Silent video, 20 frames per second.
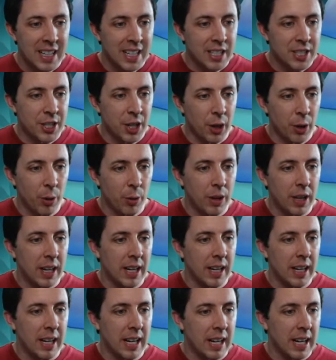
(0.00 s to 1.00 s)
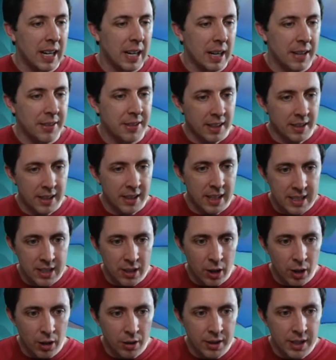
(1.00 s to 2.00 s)
So I think that's
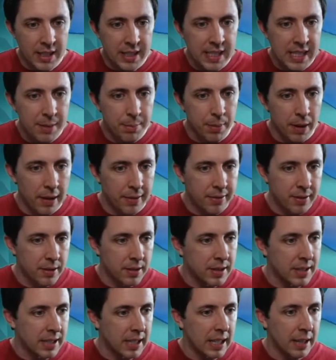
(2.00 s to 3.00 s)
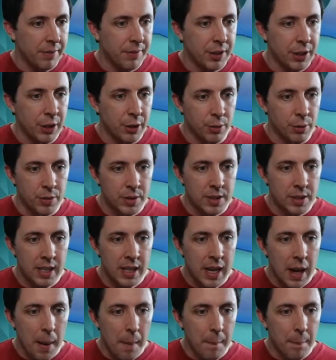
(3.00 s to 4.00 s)
all the debuffers that I've used.
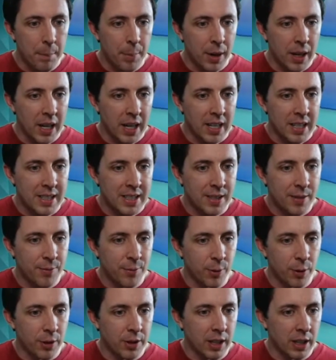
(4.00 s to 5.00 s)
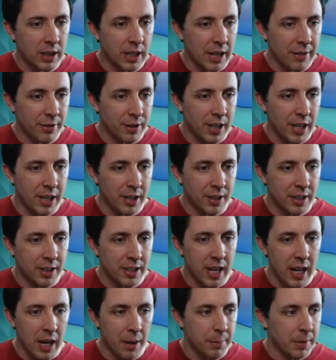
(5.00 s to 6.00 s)
But for the level 100
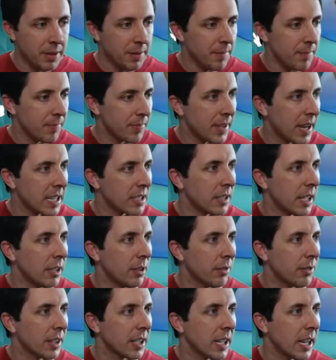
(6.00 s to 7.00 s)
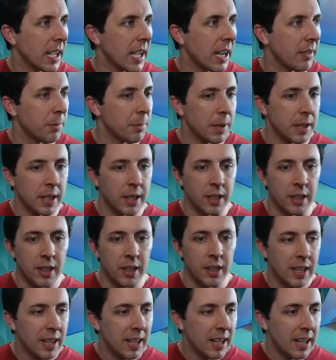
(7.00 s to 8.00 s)
common, actually I don't think I have him in here.
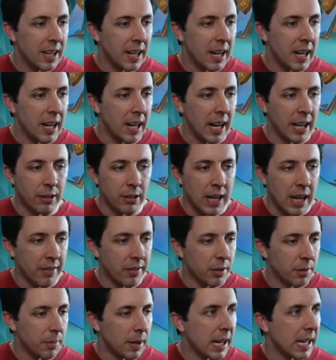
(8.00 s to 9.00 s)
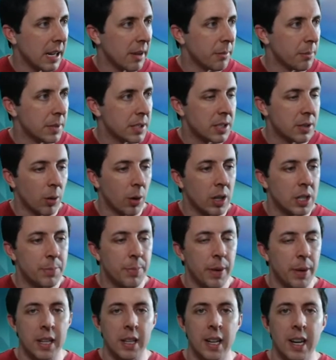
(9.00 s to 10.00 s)
I don't have him. I have him in storage,
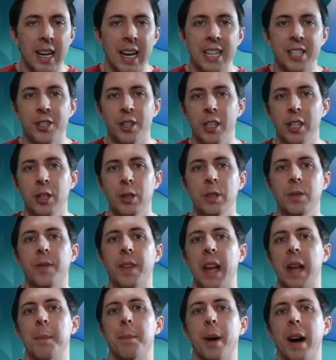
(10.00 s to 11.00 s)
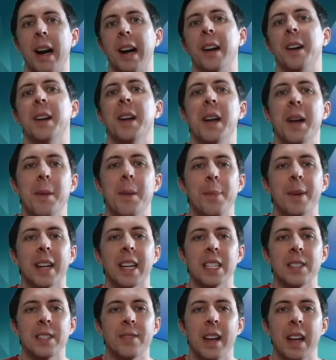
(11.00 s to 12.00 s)
but I should have used Vampire,
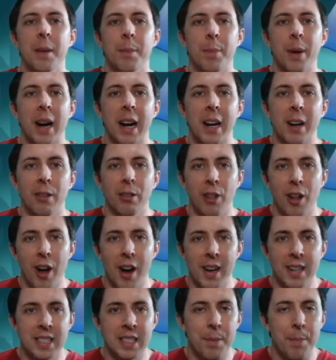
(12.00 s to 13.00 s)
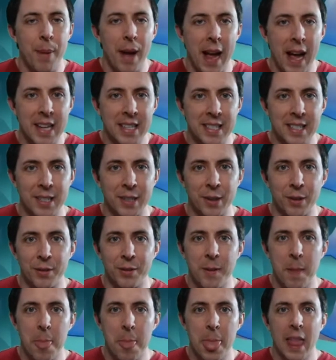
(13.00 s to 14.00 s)
because Vampire locks the
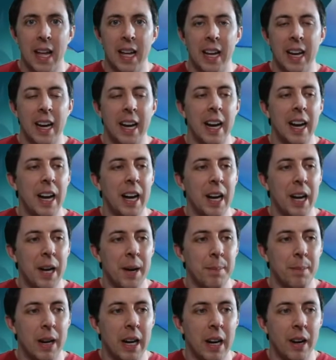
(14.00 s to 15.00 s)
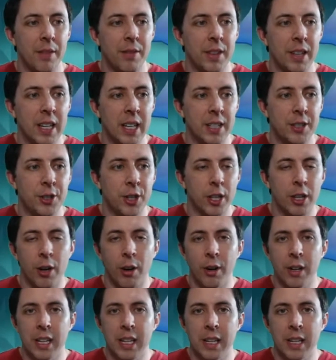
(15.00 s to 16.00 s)
passive of the
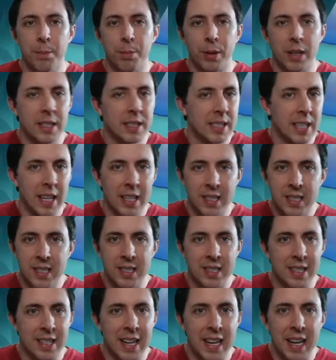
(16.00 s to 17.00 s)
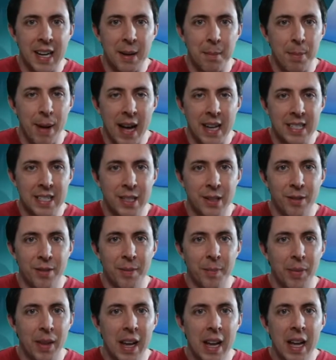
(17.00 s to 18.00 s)
Draconian Princess
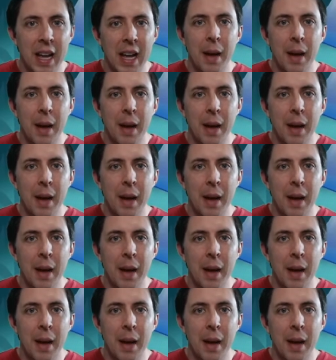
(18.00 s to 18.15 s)
passive.